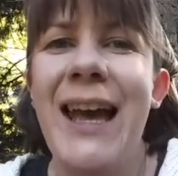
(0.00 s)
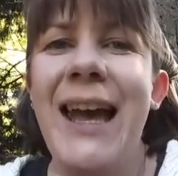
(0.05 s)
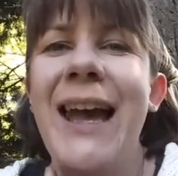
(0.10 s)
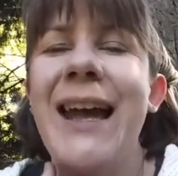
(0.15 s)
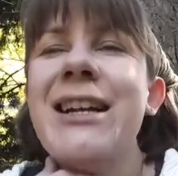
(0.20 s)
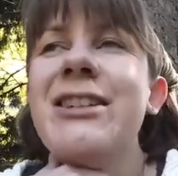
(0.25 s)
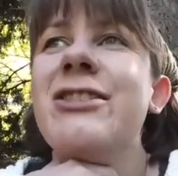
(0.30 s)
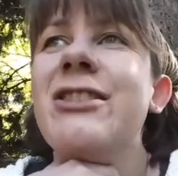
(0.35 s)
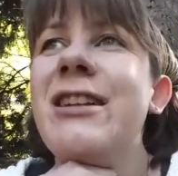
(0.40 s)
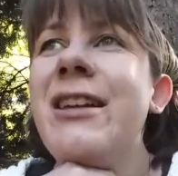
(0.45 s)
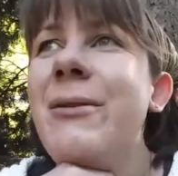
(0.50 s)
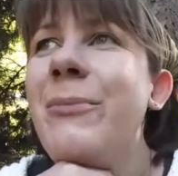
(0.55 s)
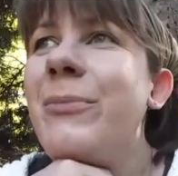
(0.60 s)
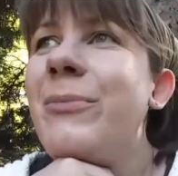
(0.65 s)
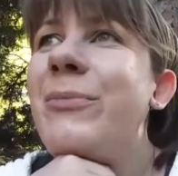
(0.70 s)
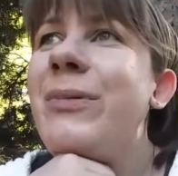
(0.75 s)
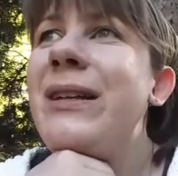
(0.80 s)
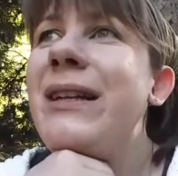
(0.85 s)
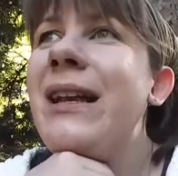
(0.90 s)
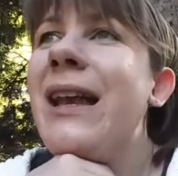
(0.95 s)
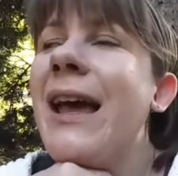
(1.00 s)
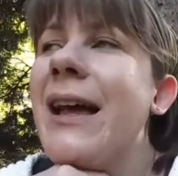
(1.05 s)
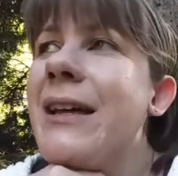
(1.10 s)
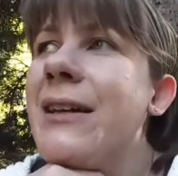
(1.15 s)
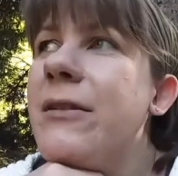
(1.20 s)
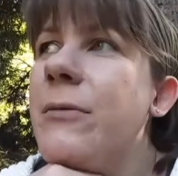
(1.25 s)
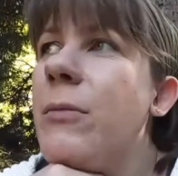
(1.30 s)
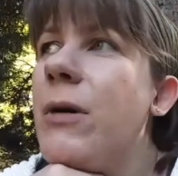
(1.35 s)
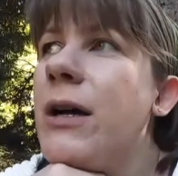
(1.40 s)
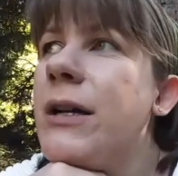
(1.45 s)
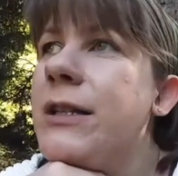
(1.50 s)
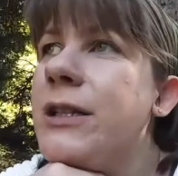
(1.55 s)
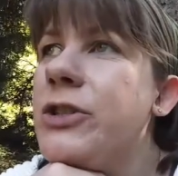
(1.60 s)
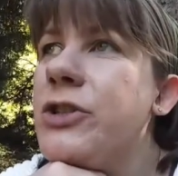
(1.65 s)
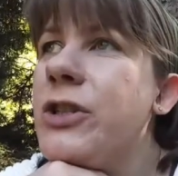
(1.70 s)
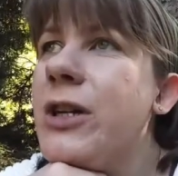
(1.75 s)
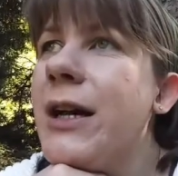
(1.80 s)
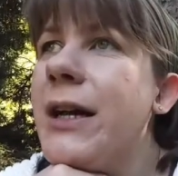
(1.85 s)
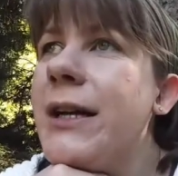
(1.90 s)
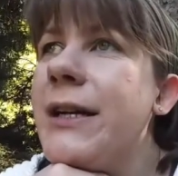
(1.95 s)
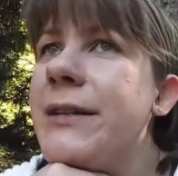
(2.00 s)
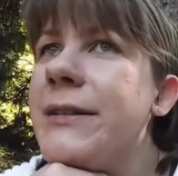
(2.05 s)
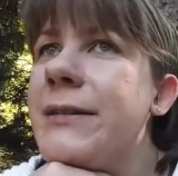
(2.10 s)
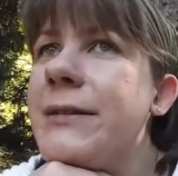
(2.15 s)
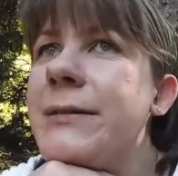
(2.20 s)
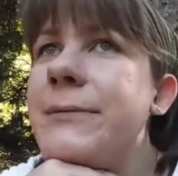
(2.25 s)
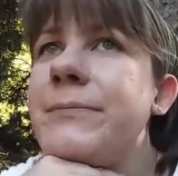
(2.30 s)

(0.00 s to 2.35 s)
actually a bit like a demanding child.